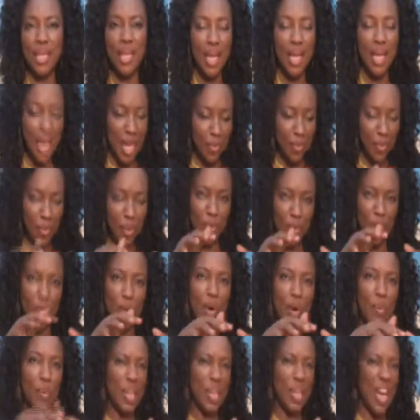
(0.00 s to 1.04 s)
I'm going to
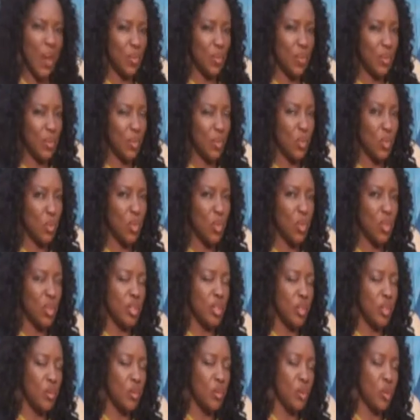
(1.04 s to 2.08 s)
come down to,
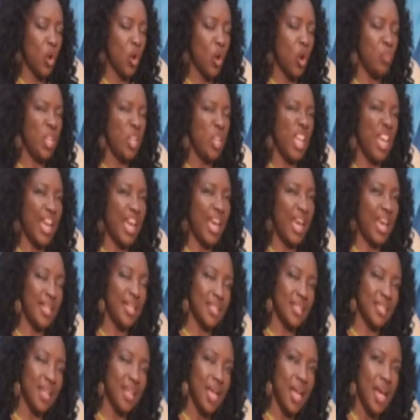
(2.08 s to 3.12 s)

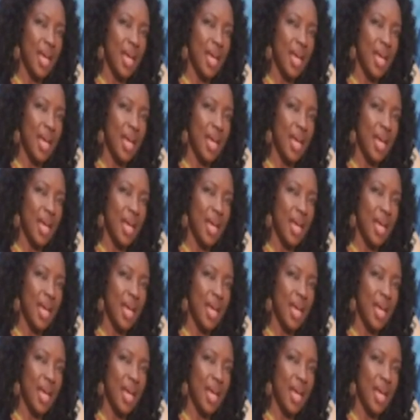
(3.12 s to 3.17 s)
communicate,